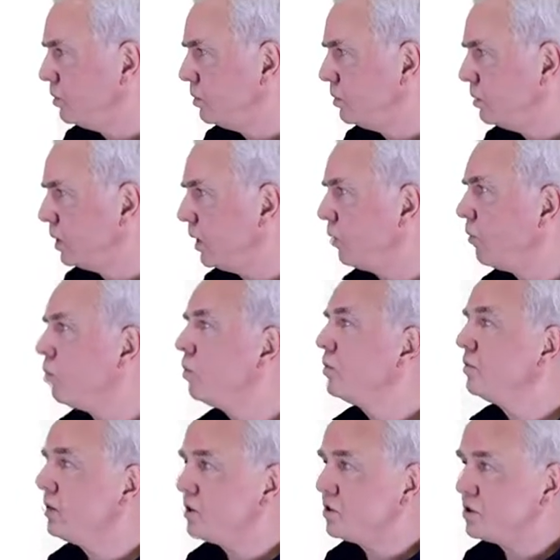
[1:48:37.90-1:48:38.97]
no,
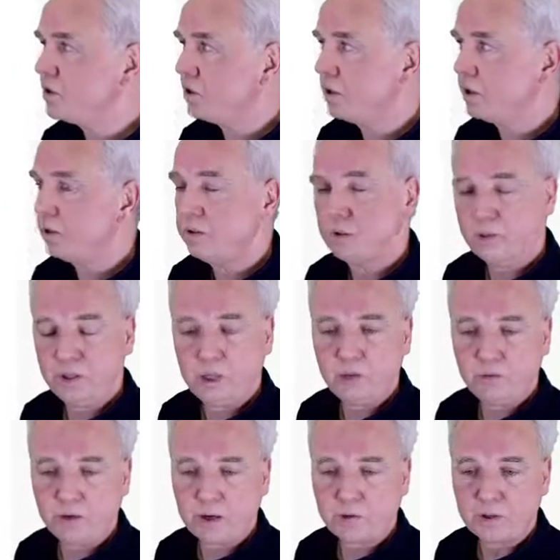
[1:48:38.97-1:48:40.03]
this is the, the
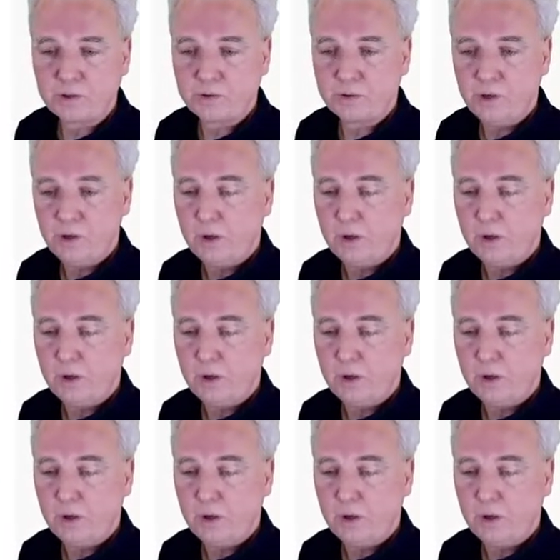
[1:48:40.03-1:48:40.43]
end variant.